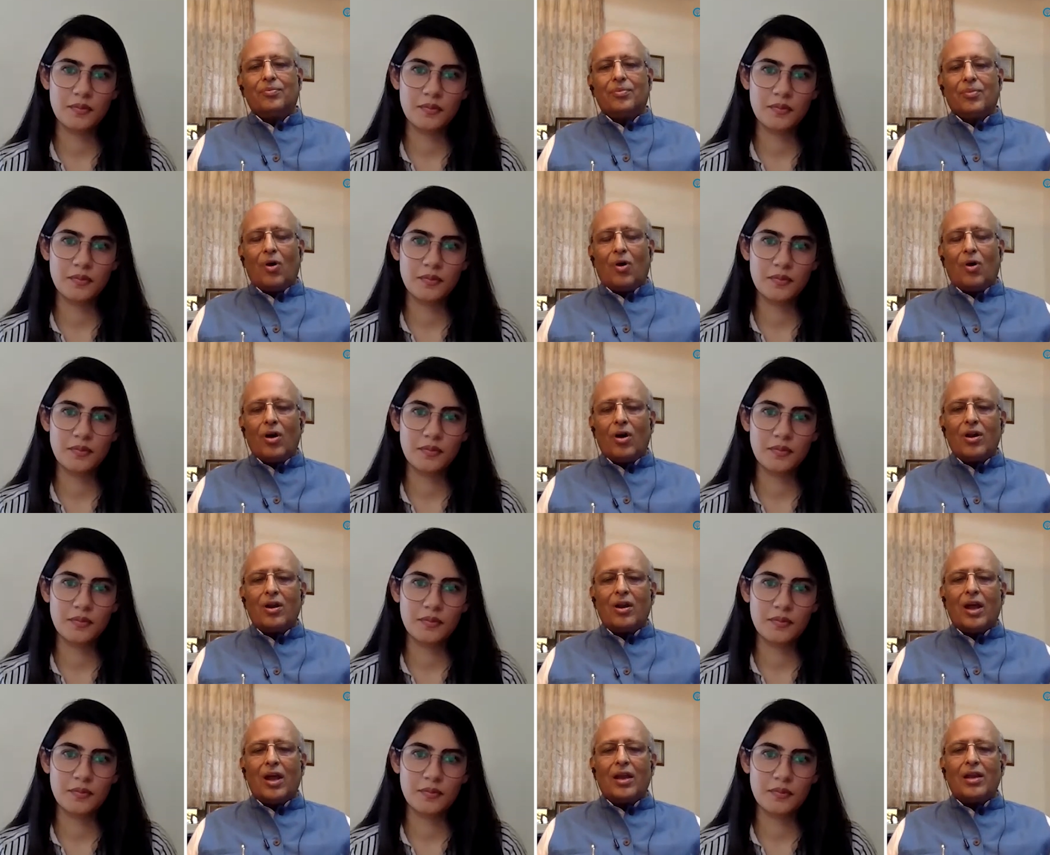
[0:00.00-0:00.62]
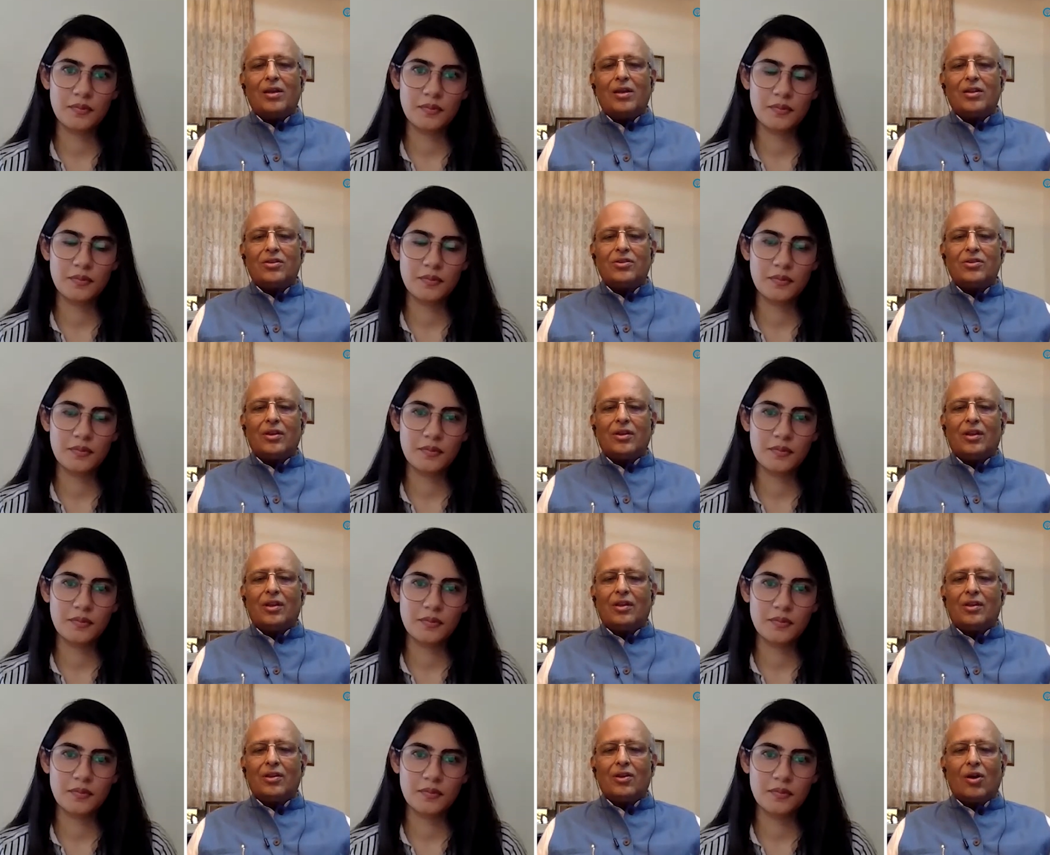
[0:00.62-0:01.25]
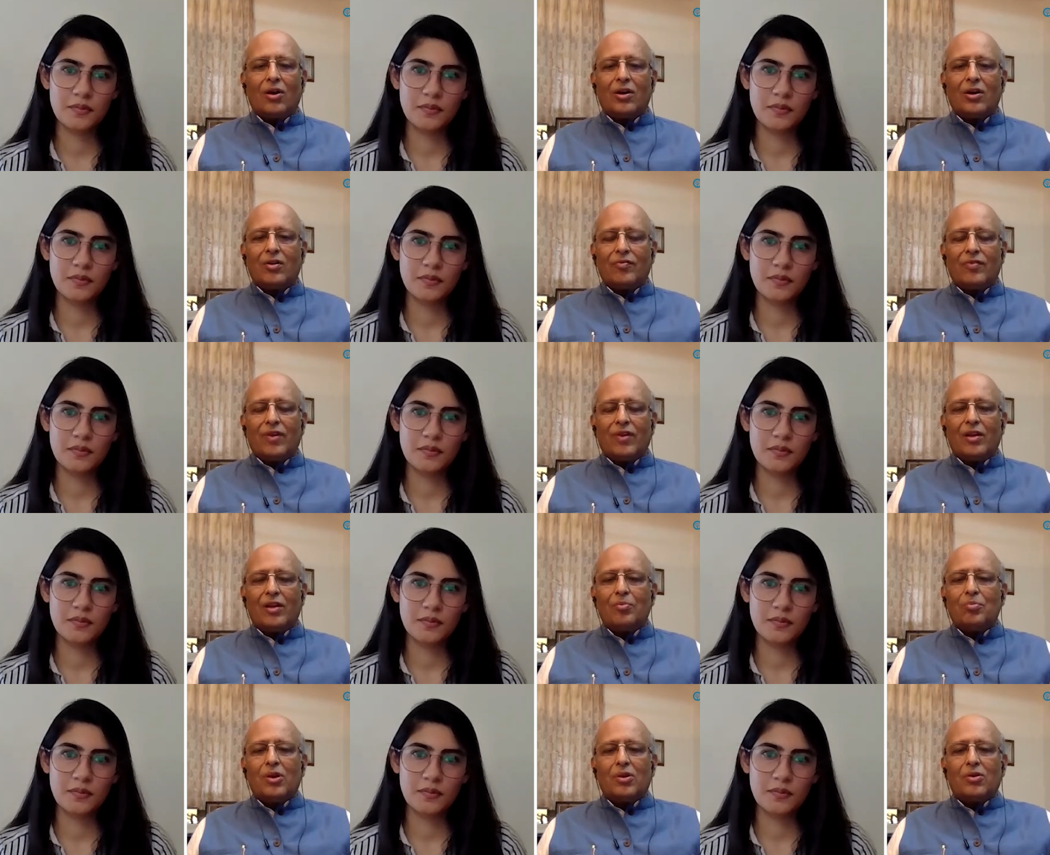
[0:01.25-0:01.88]
Speaker 1: online teaching is not
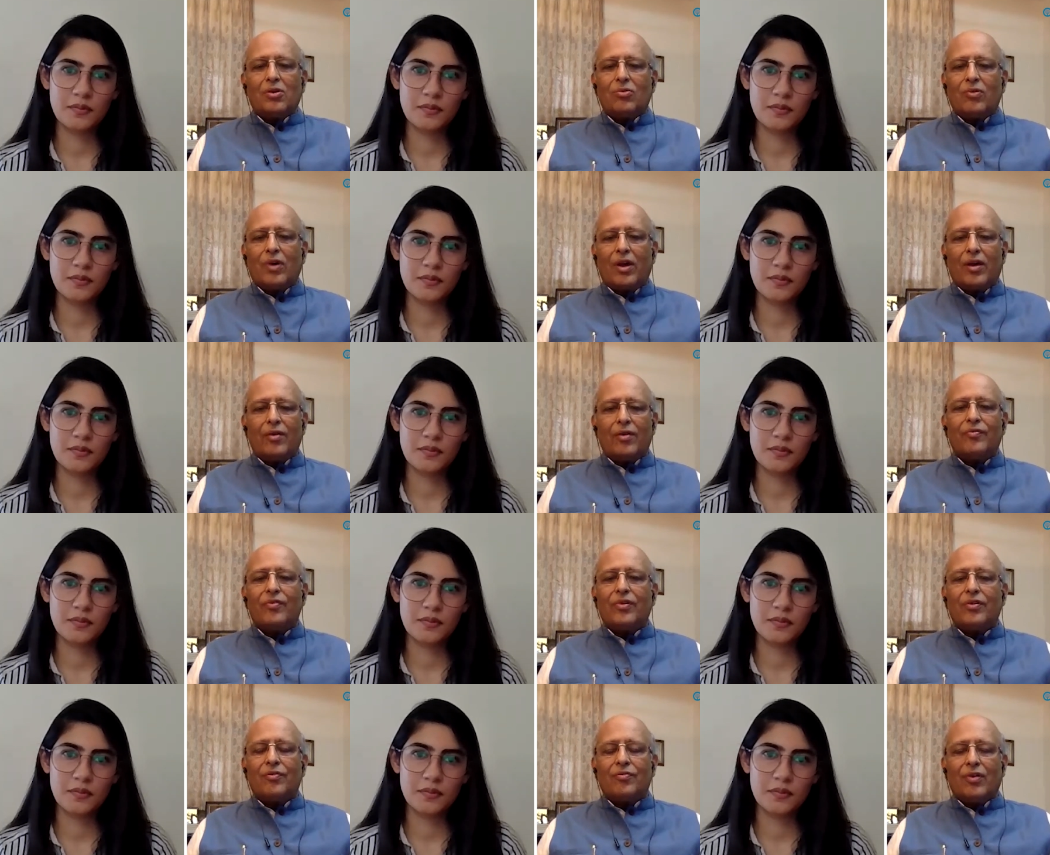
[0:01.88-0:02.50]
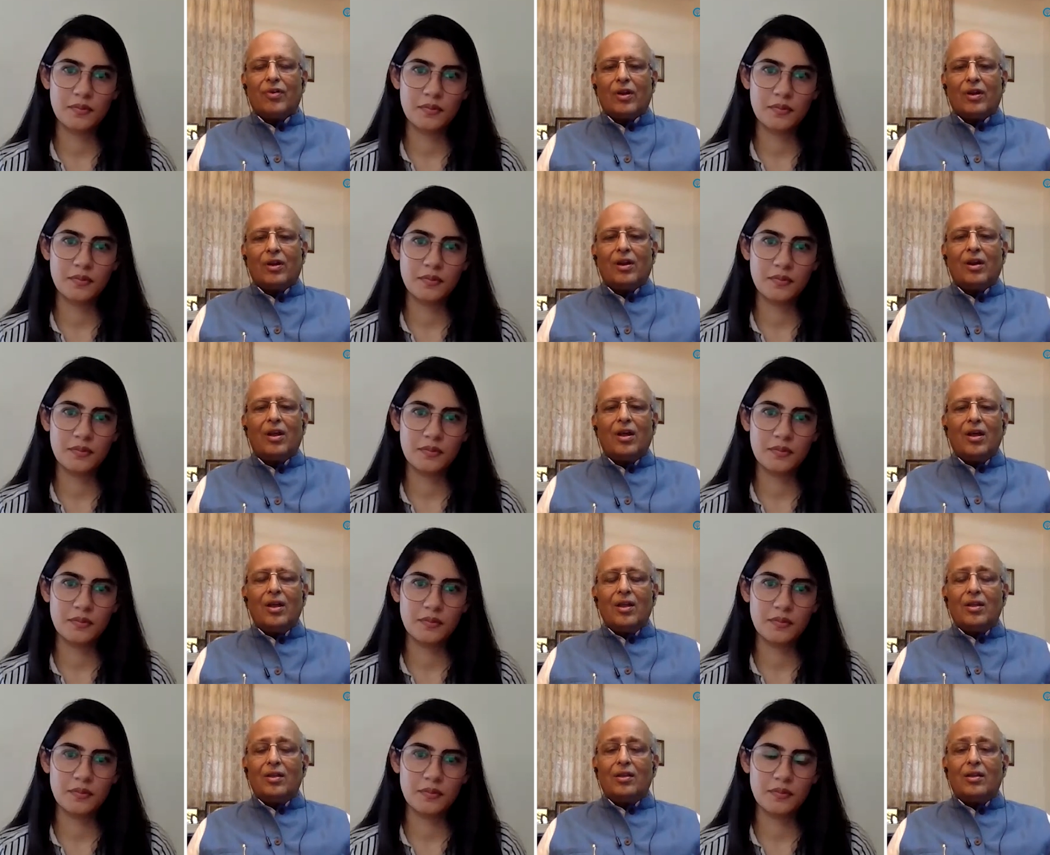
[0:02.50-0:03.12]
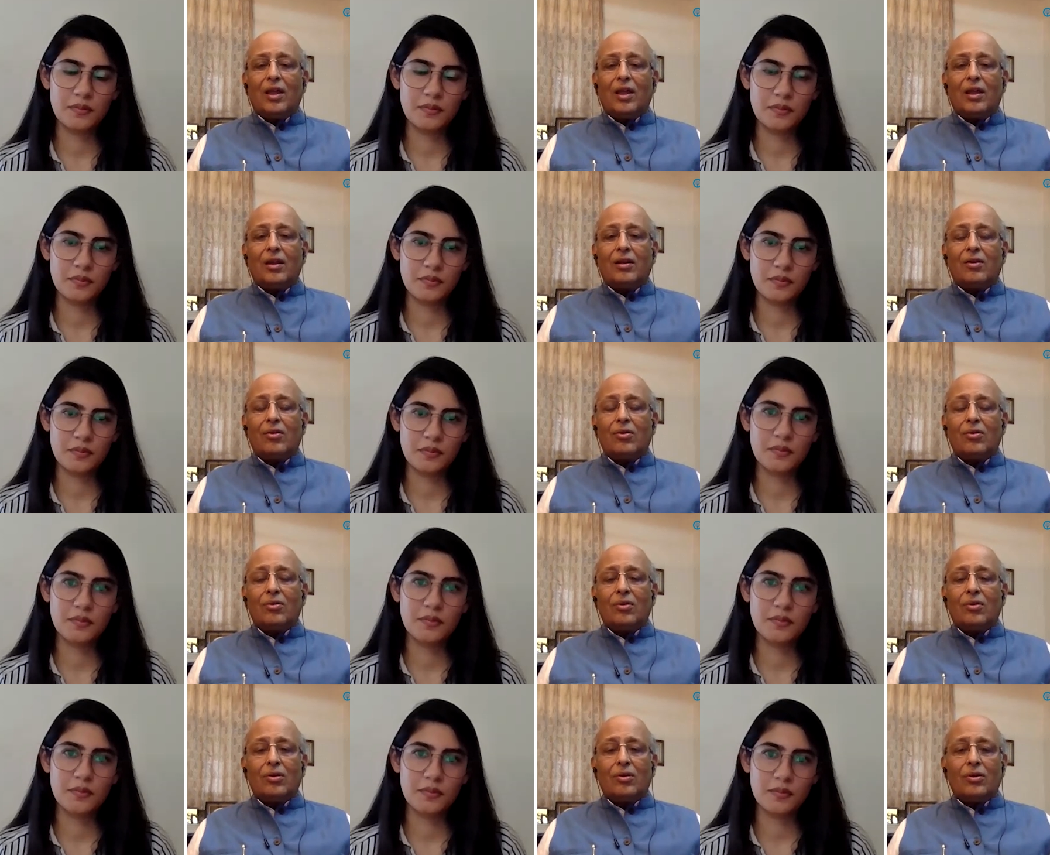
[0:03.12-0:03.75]
available to everyone that,
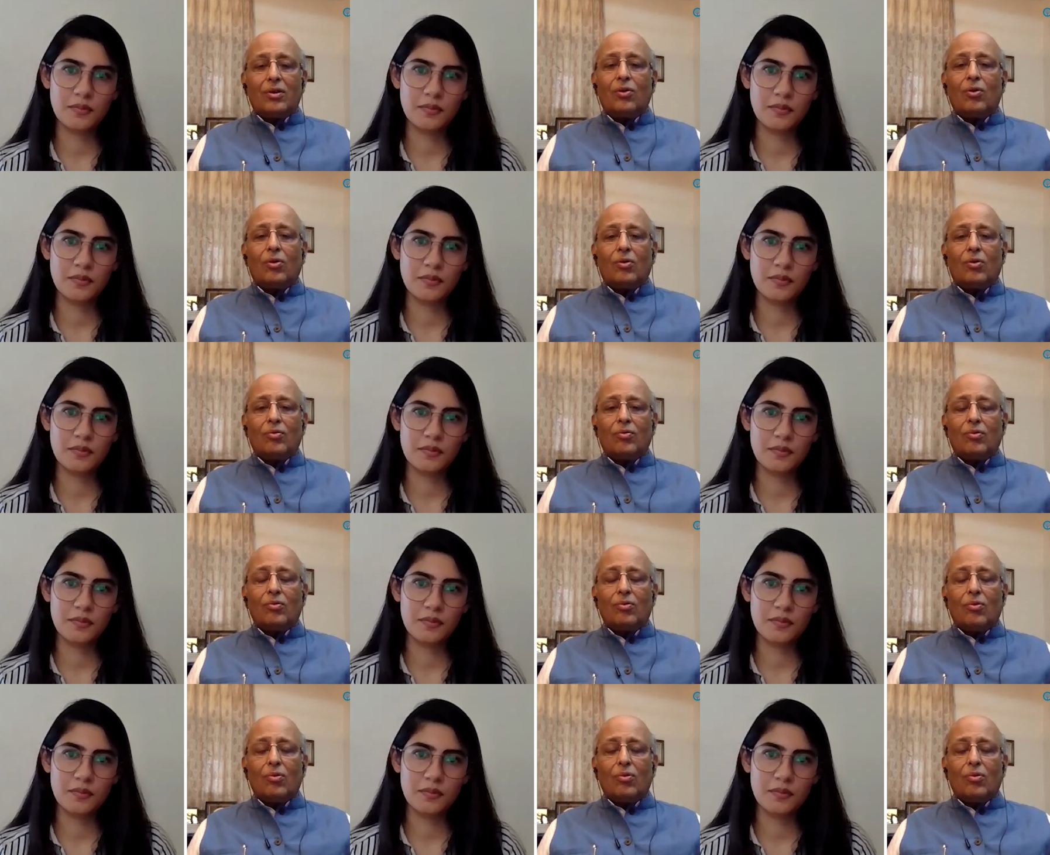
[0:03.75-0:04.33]
you know,